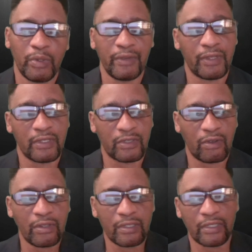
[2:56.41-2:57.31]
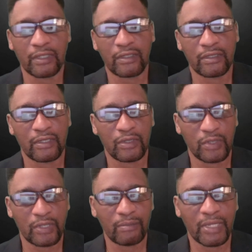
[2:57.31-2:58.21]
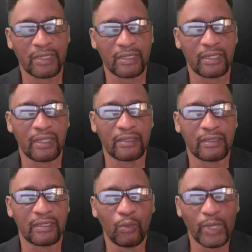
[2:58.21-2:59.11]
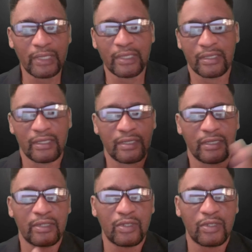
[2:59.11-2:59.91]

We have exhausted, to some extent, weaknesses in